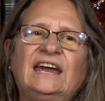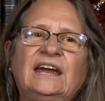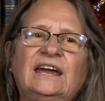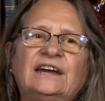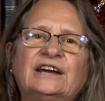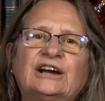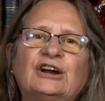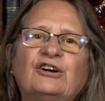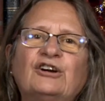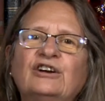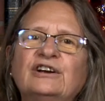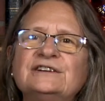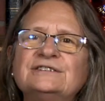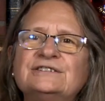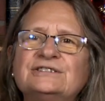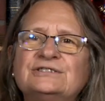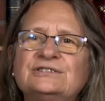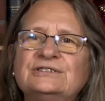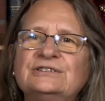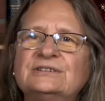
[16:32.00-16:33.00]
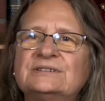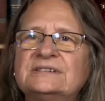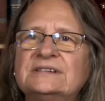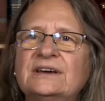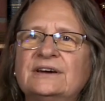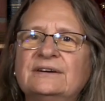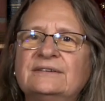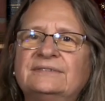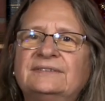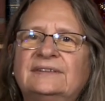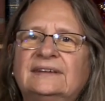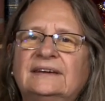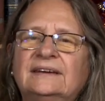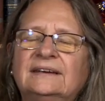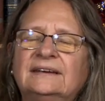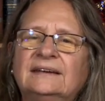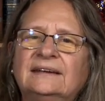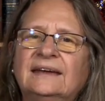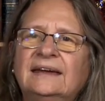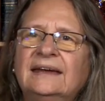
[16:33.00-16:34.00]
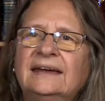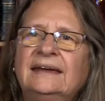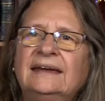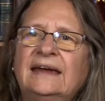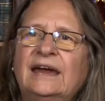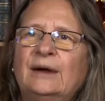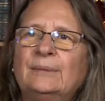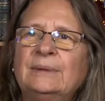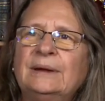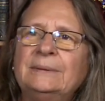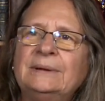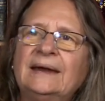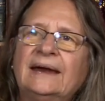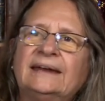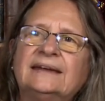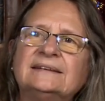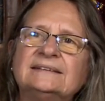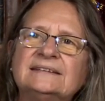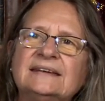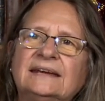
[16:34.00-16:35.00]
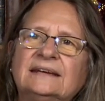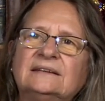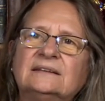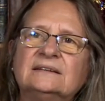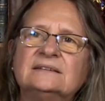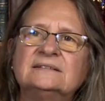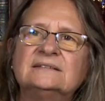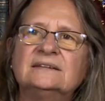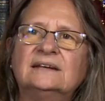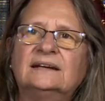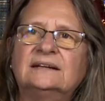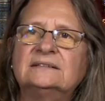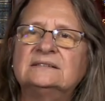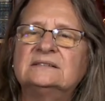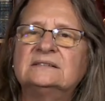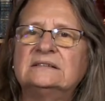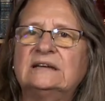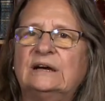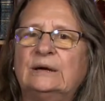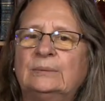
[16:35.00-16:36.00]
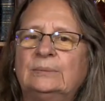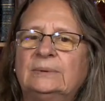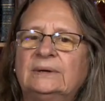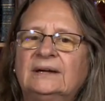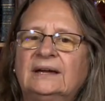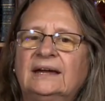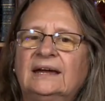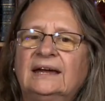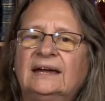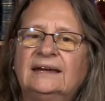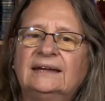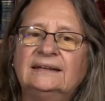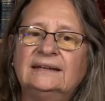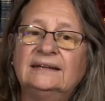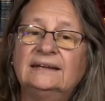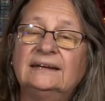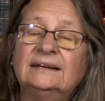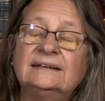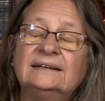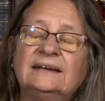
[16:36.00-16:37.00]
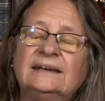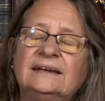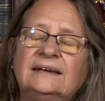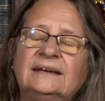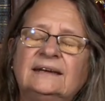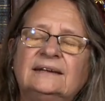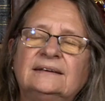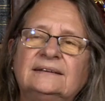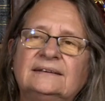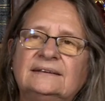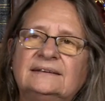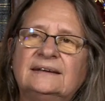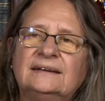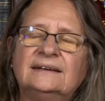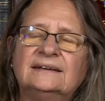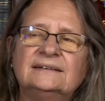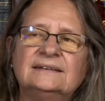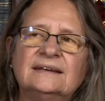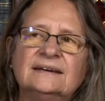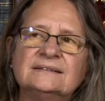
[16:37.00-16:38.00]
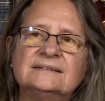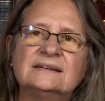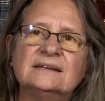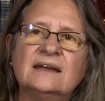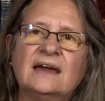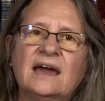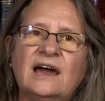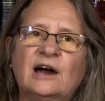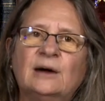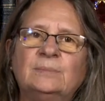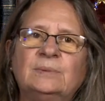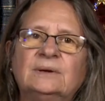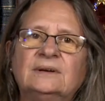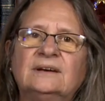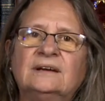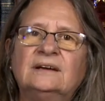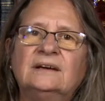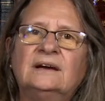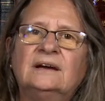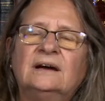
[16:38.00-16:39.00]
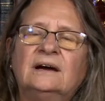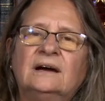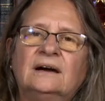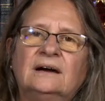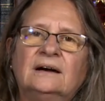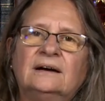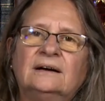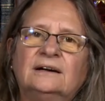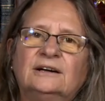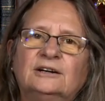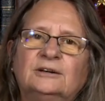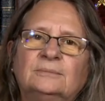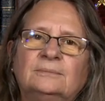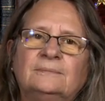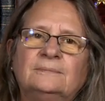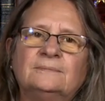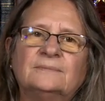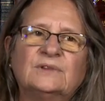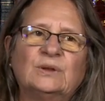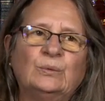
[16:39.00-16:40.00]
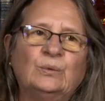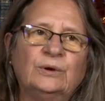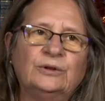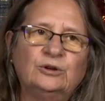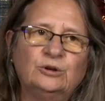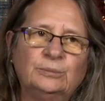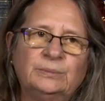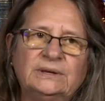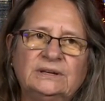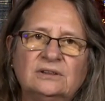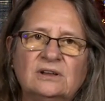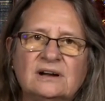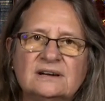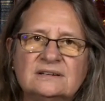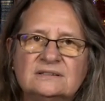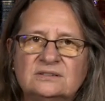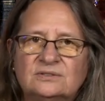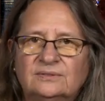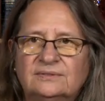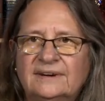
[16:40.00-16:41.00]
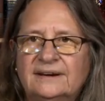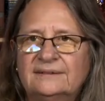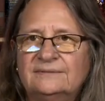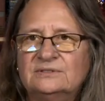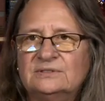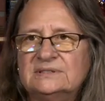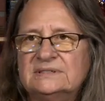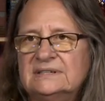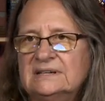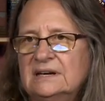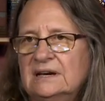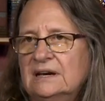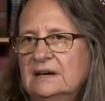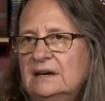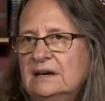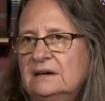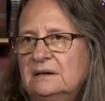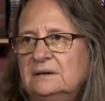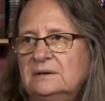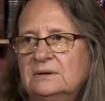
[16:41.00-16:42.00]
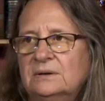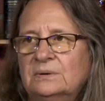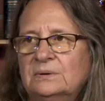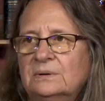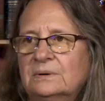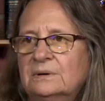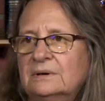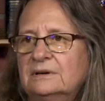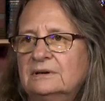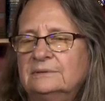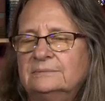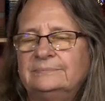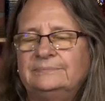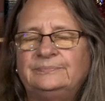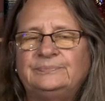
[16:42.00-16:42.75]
encouraged to yourself that, yeah, maybe I can take this next step, and then it doesn't happen. Whether it be Lost Survivors Day or